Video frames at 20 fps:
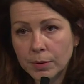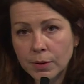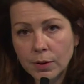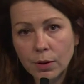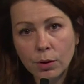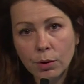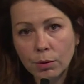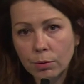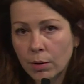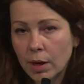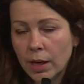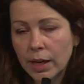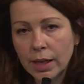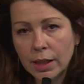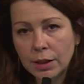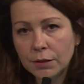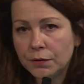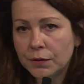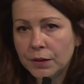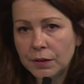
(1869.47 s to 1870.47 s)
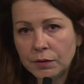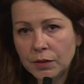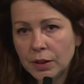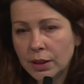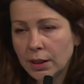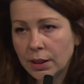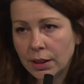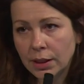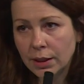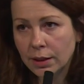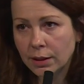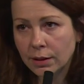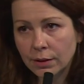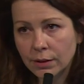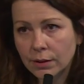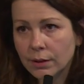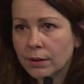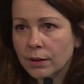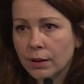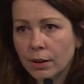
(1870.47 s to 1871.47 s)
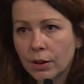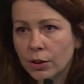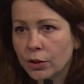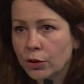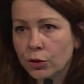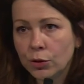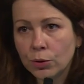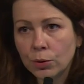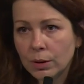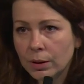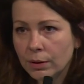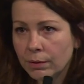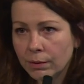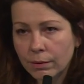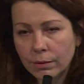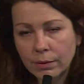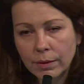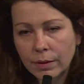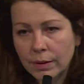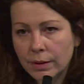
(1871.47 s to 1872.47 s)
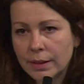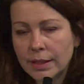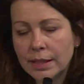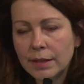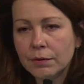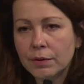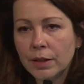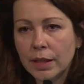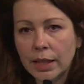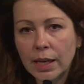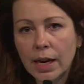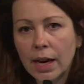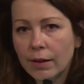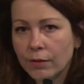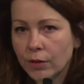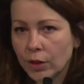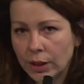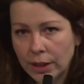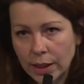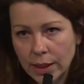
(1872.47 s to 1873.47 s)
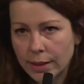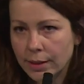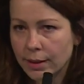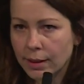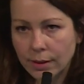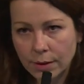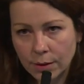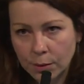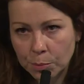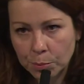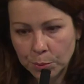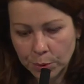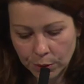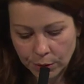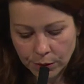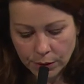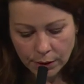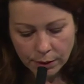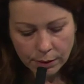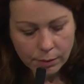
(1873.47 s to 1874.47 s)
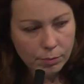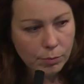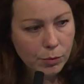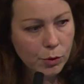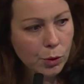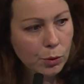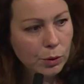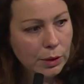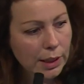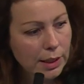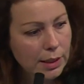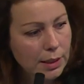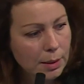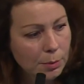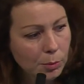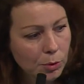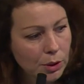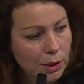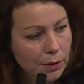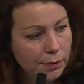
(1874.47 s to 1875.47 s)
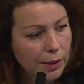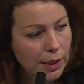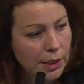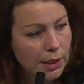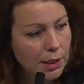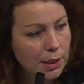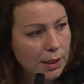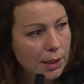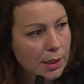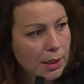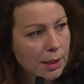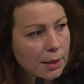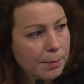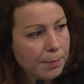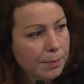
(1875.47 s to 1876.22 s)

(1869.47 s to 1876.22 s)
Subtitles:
So in 15 years, you'll definitely have a yes at some point. Don't get demotivated.